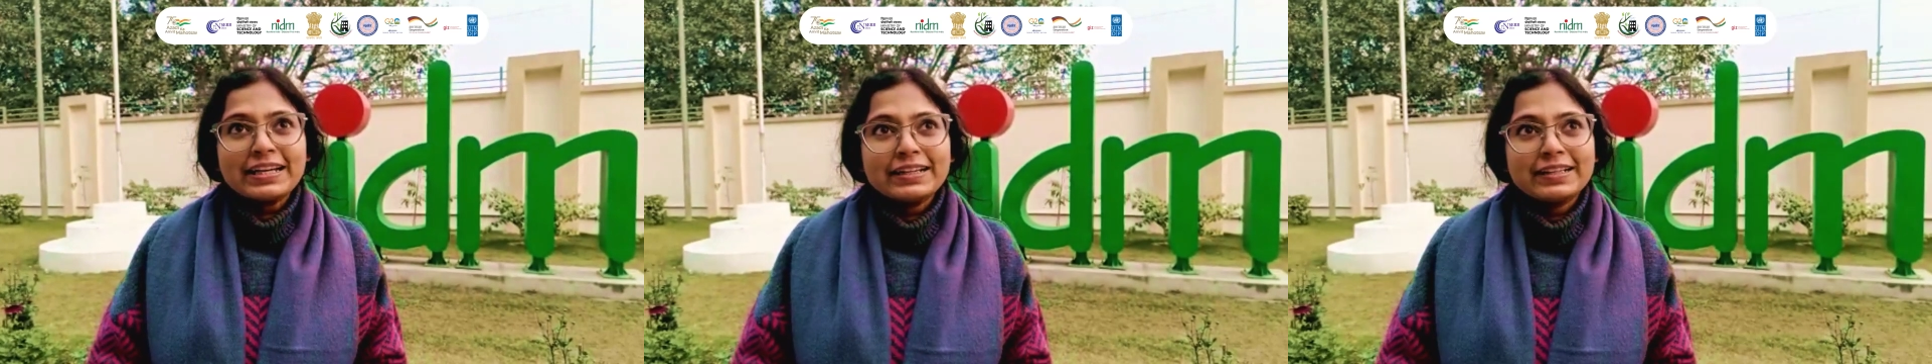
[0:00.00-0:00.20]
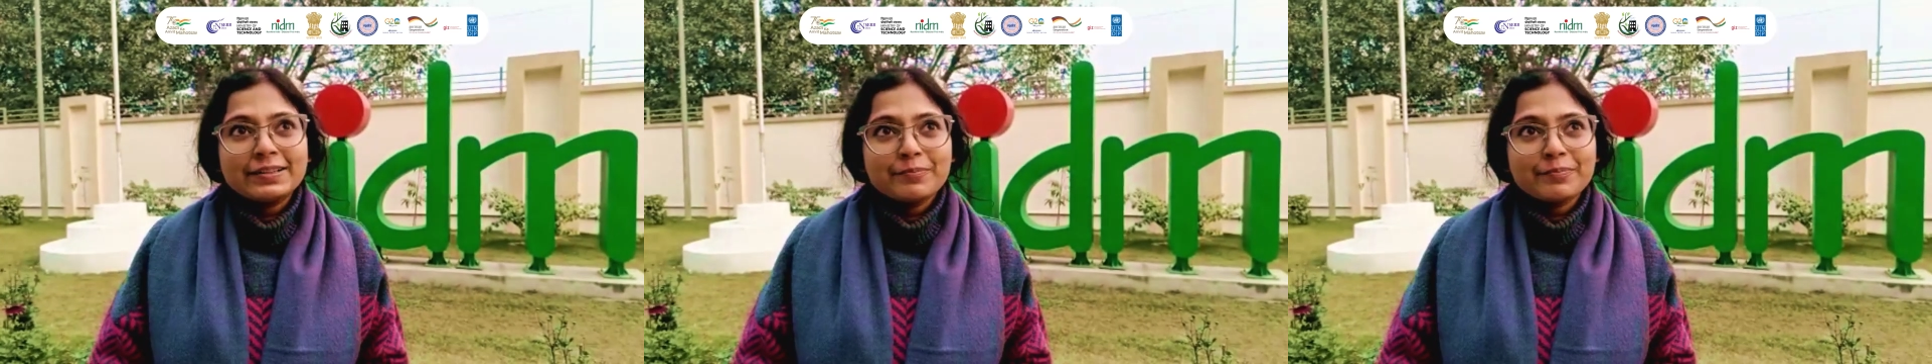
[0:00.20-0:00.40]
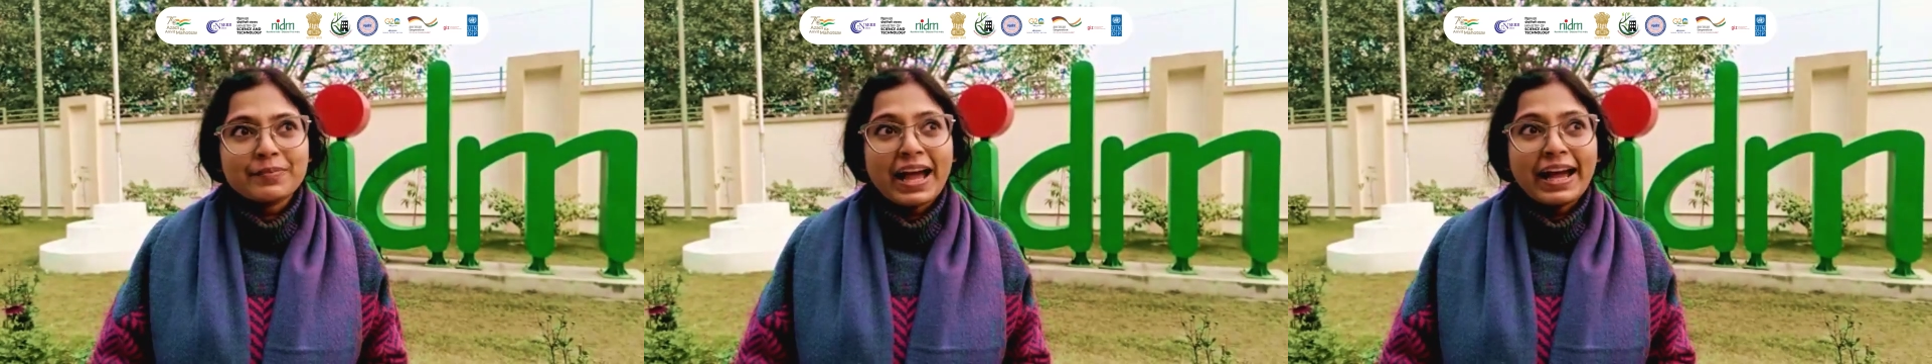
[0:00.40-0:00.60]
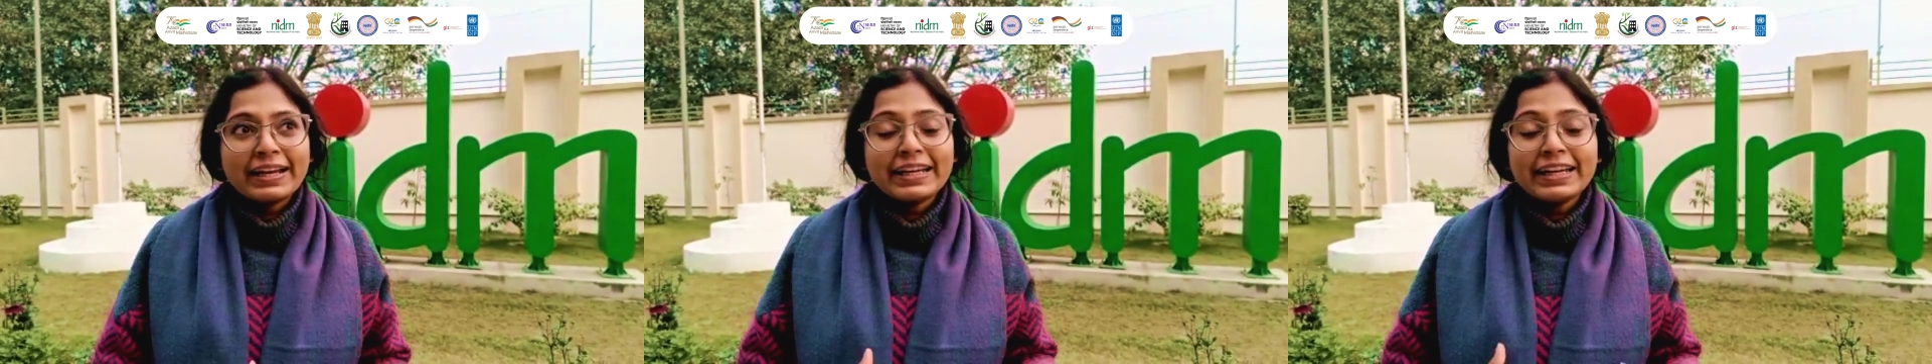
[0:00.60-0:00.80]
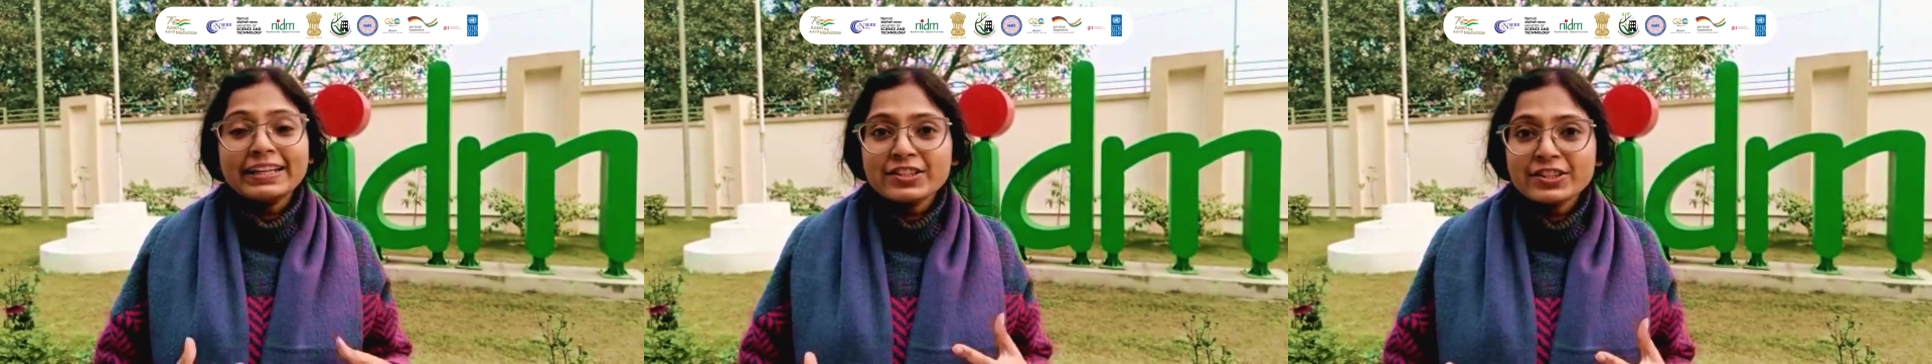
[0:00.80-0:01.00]

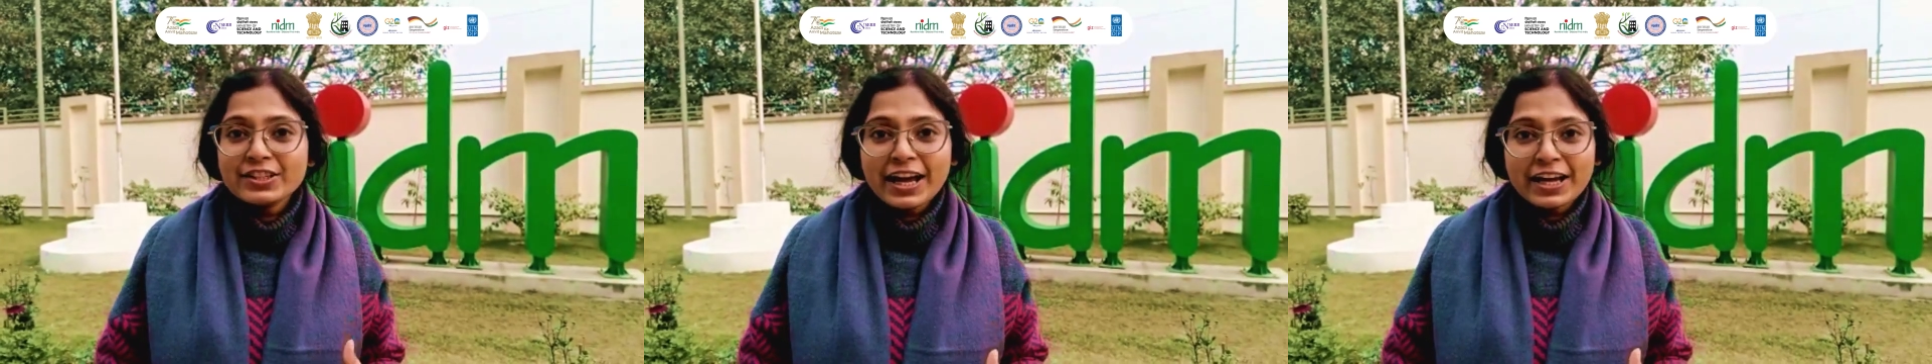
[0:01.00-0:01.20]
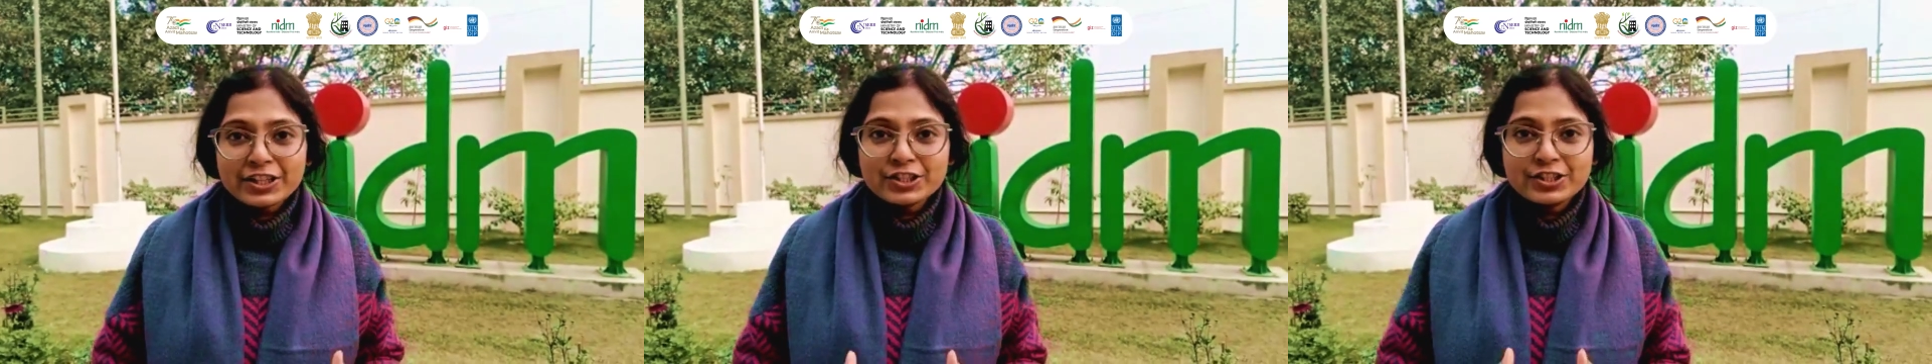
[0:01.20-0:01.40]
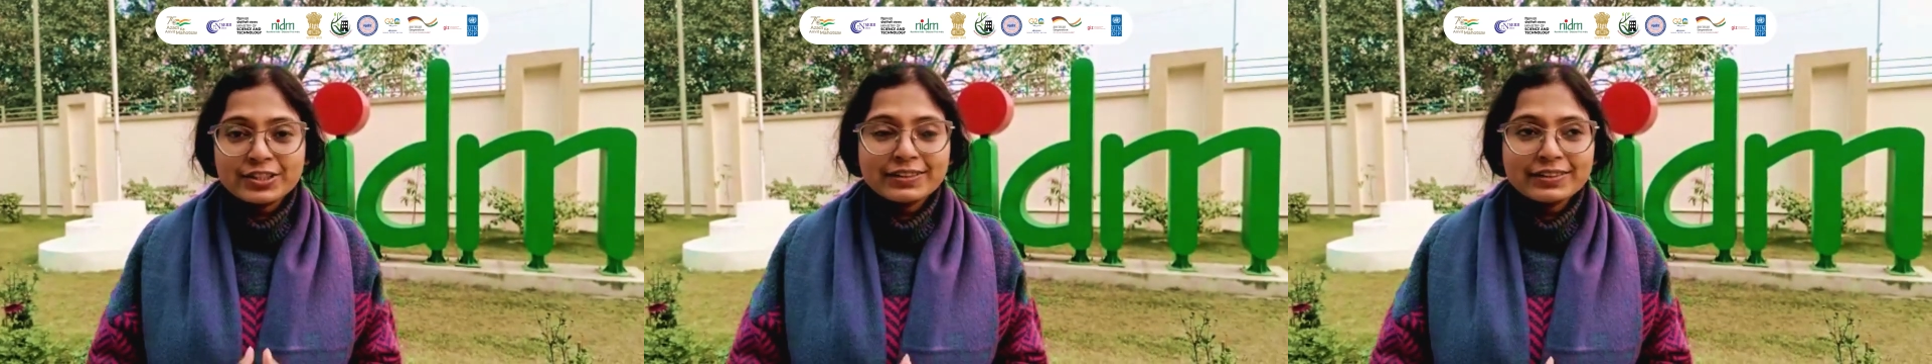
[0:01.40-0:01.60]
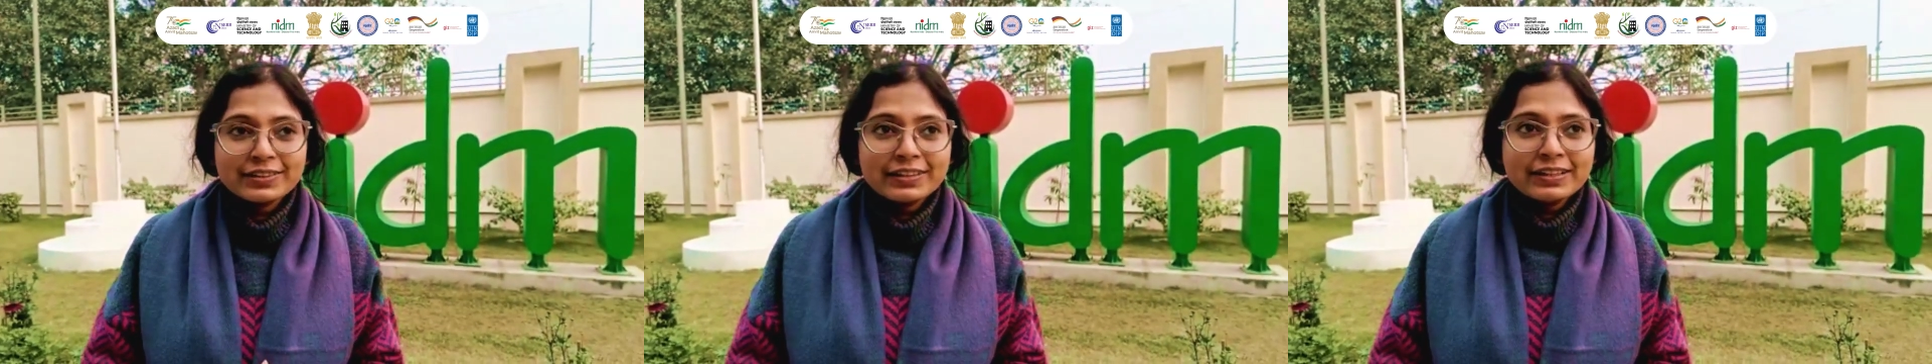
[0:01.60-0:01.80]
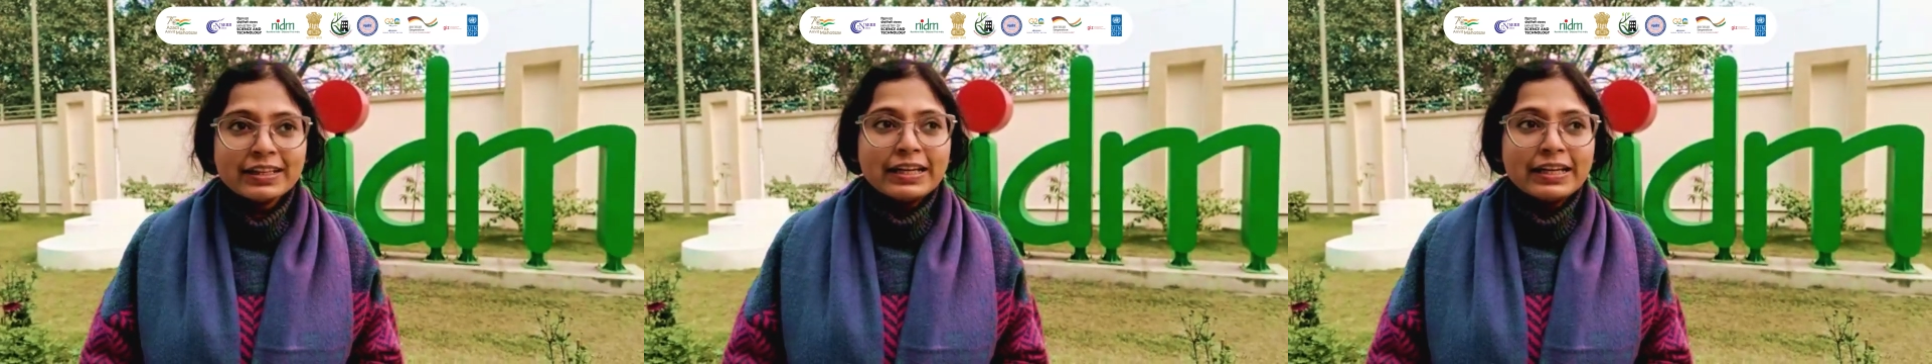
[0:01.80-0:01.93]
an international